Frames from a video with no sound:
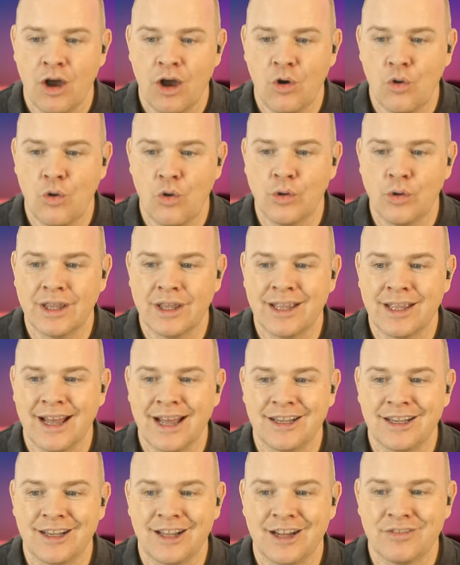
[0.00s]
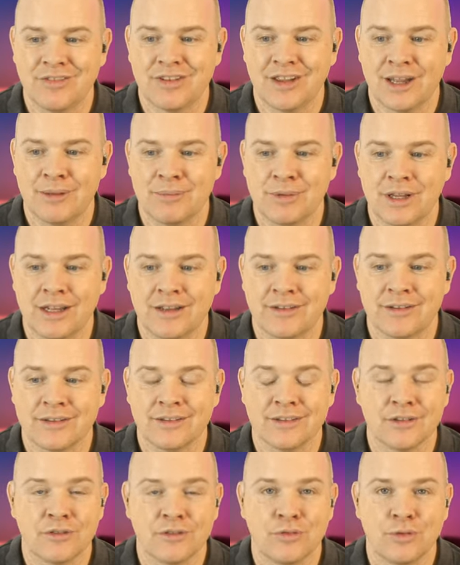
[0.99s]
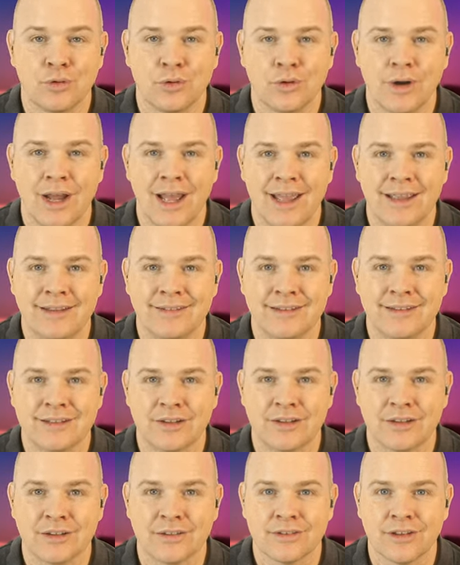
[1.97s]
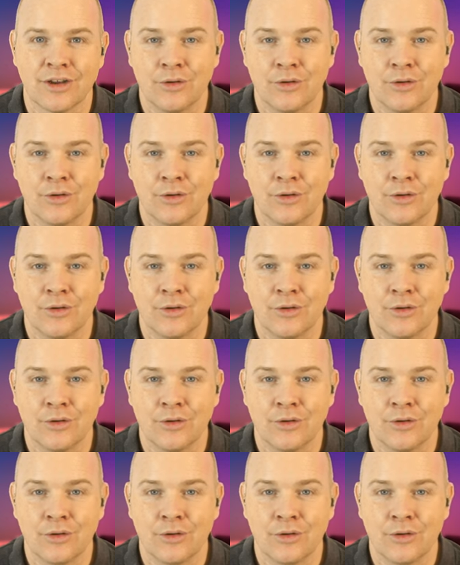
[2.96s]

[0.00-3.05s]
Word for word: or, or you can get a lifetime license for $80.